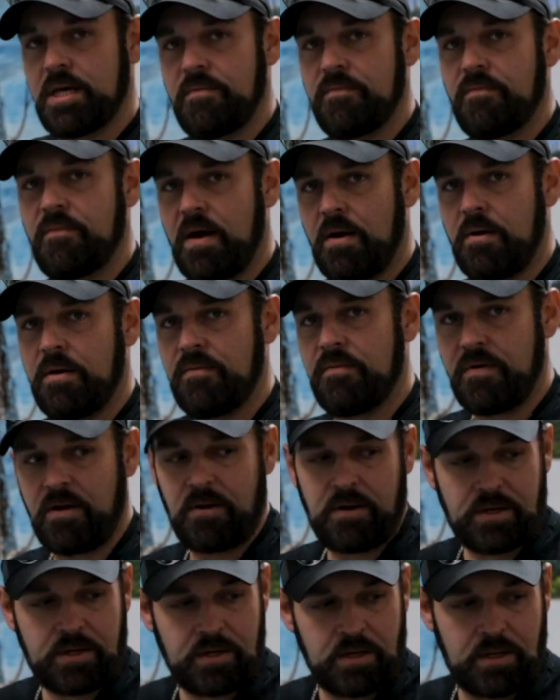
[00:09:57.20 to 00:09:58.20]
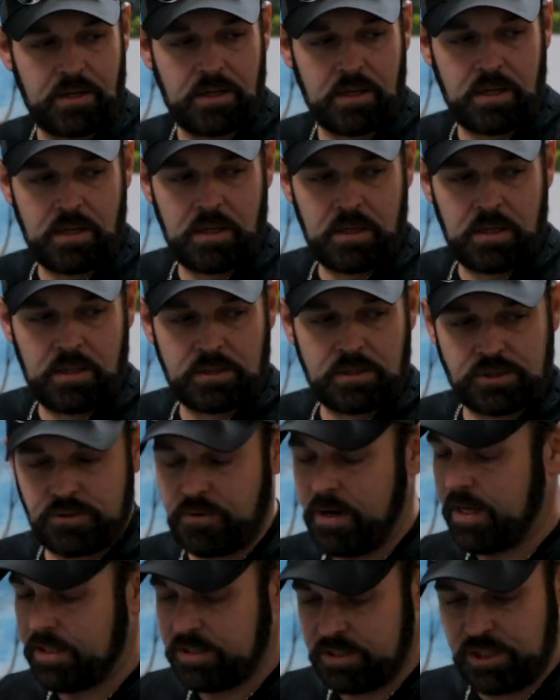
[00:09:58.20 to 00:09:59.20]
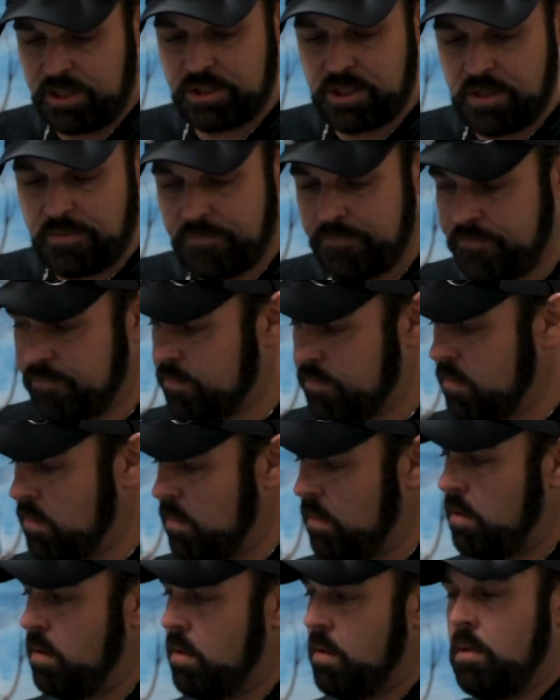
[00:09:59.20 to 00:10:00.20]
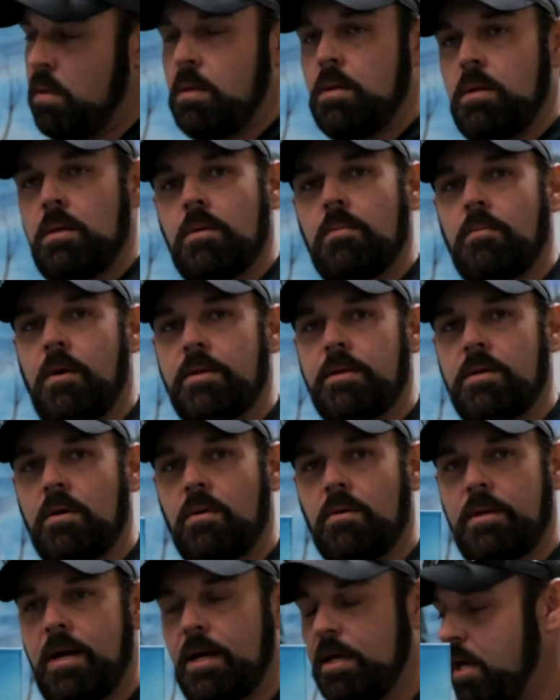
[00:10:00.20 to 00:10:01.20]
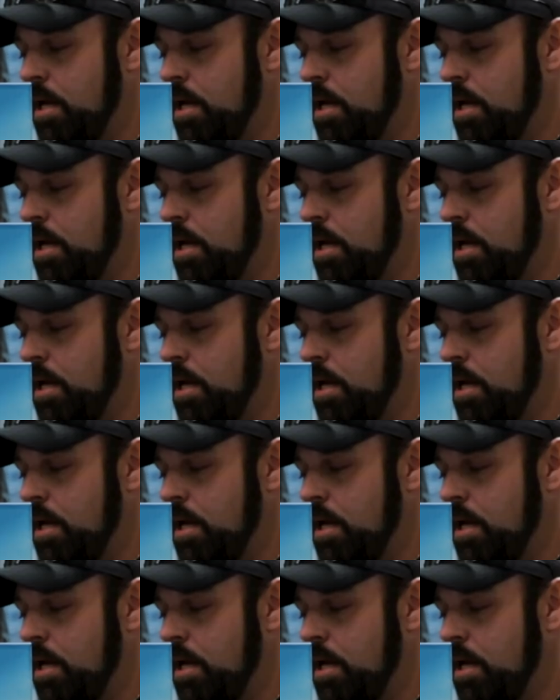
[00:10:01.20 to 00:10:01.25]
a very, very good transition. right there on that